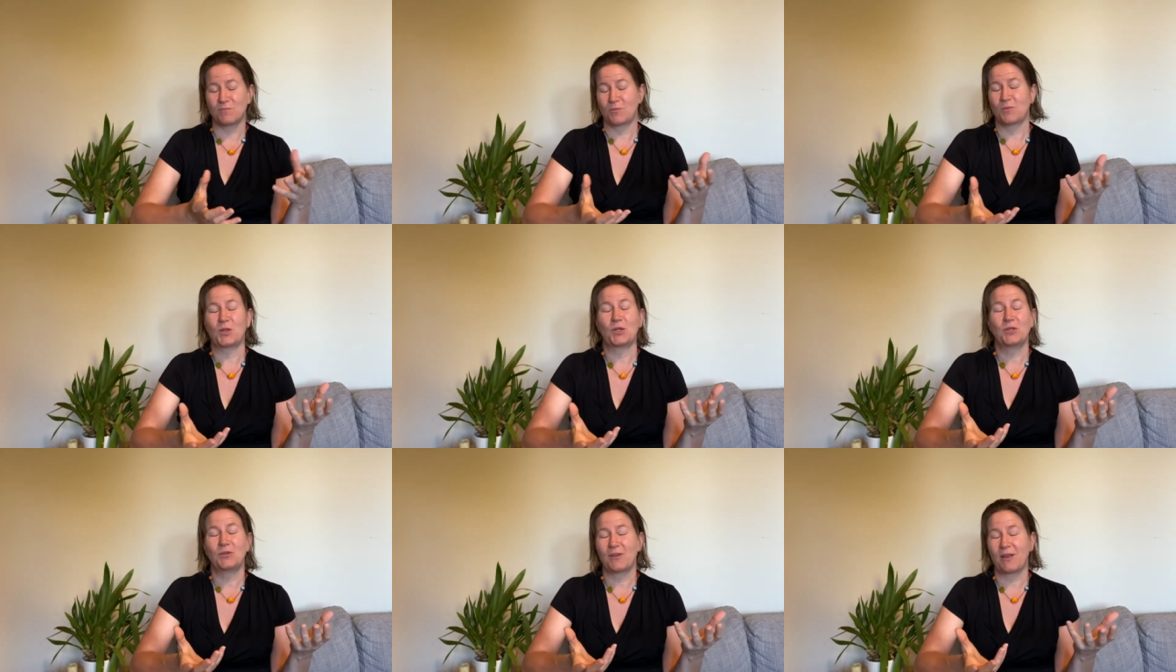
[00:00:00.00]

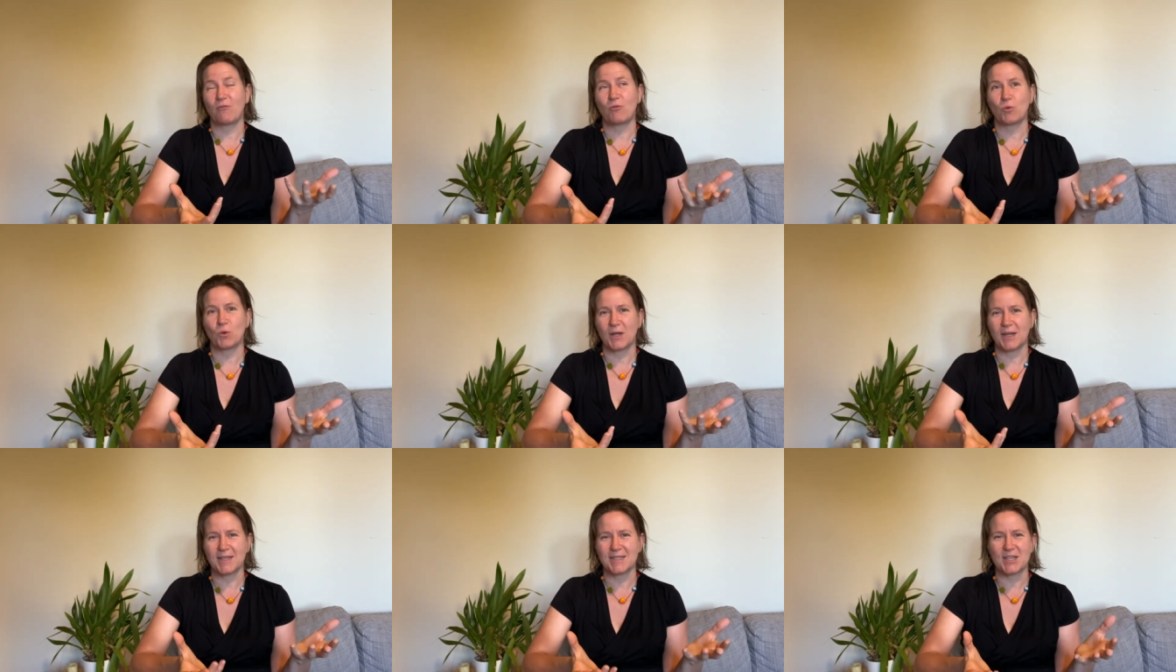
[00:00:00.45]
Well,
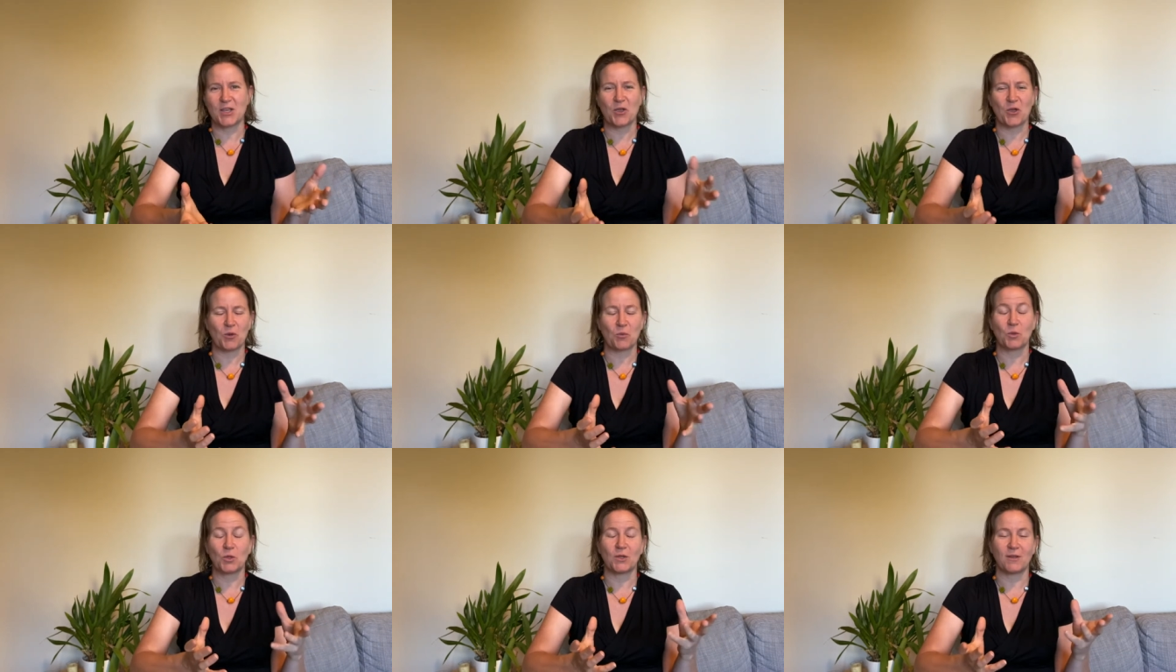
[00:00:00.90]
everyone has a
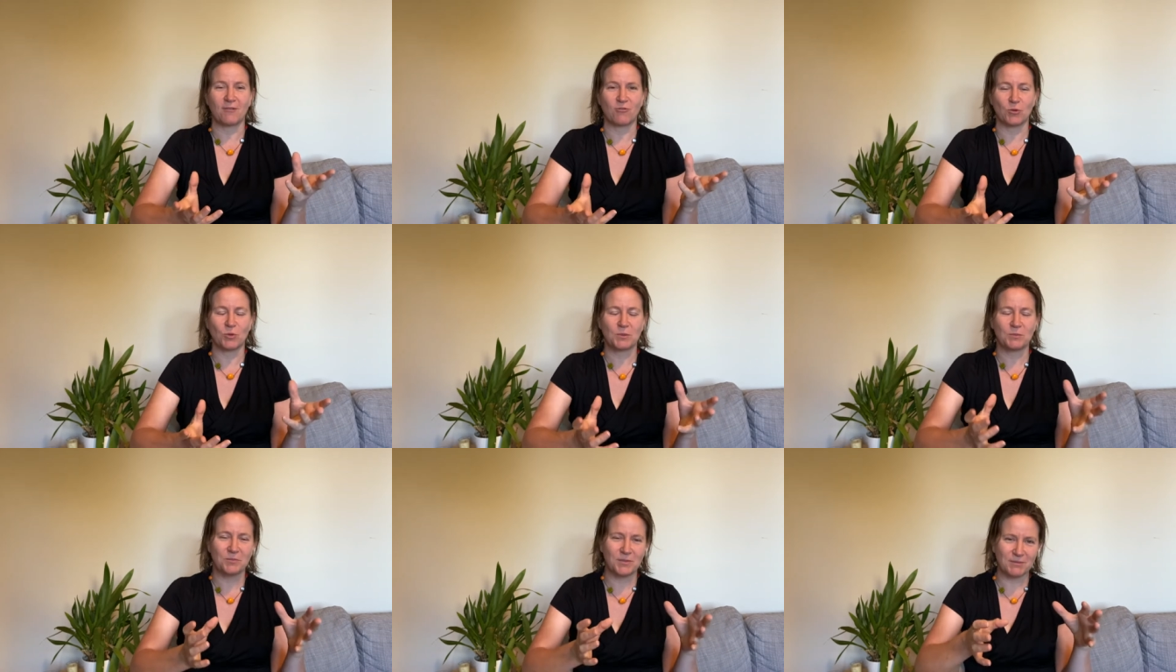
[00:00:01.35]
home, well, not
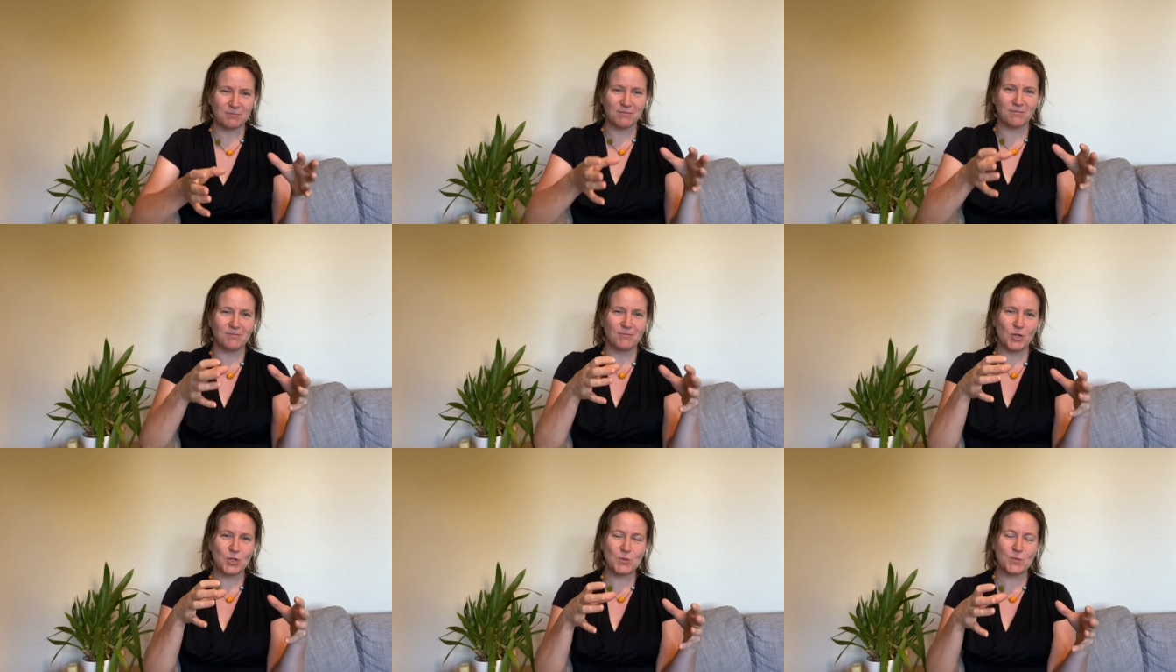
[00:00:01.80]
everyone, but
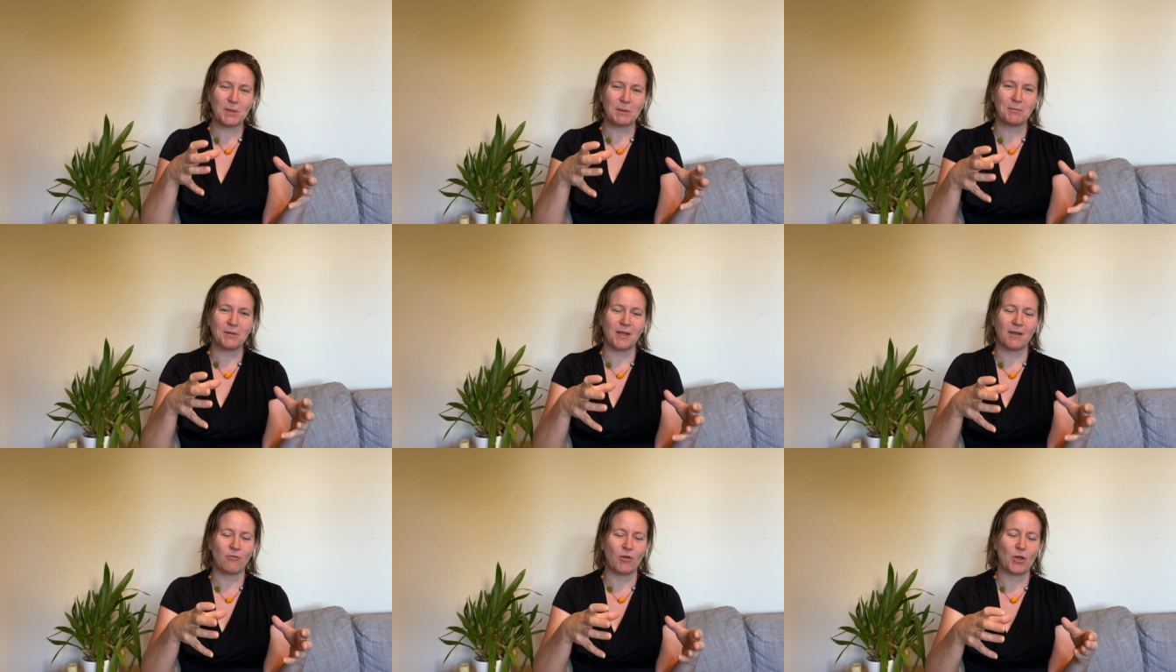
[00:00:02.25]
most
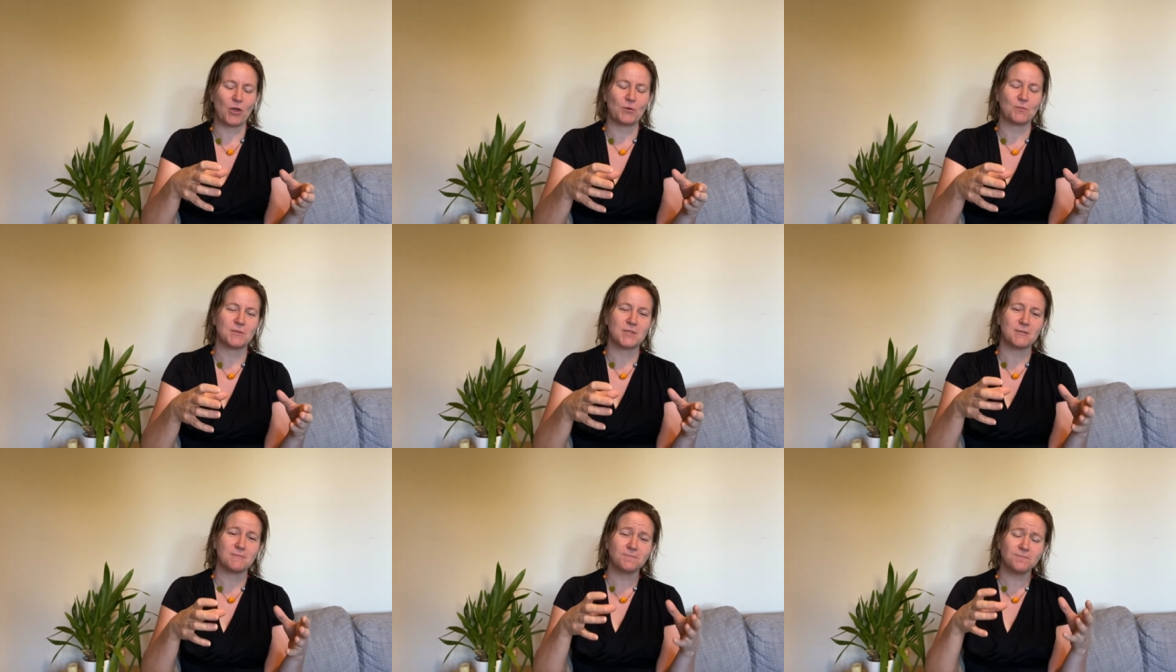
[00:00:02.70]
people have
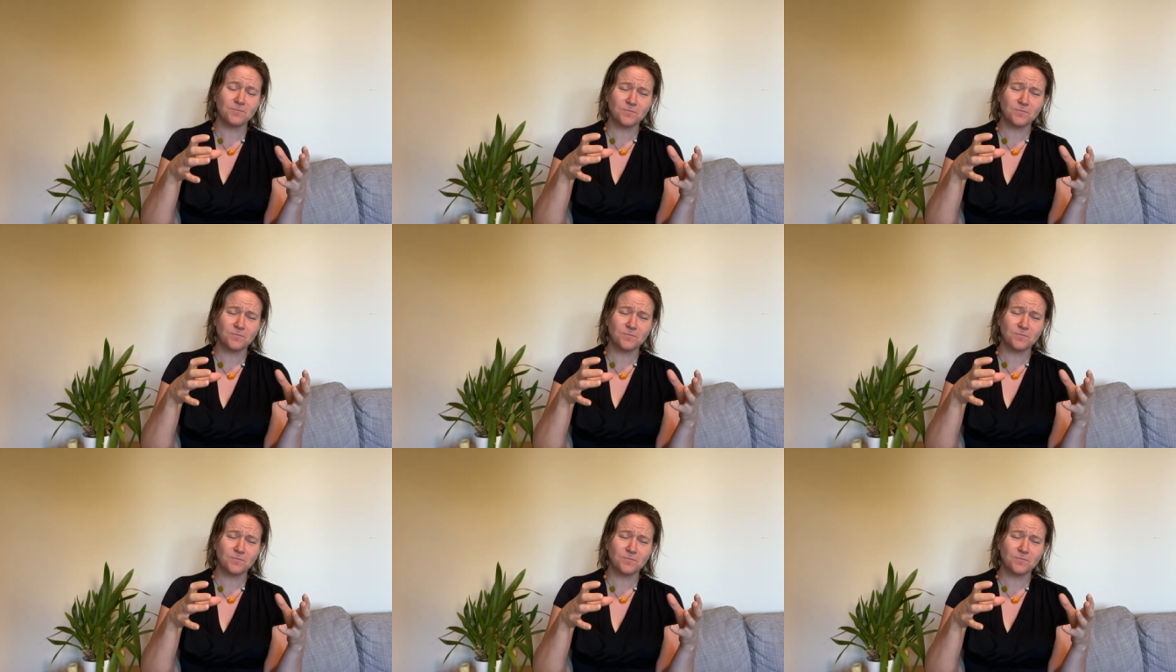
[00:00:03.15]
homes.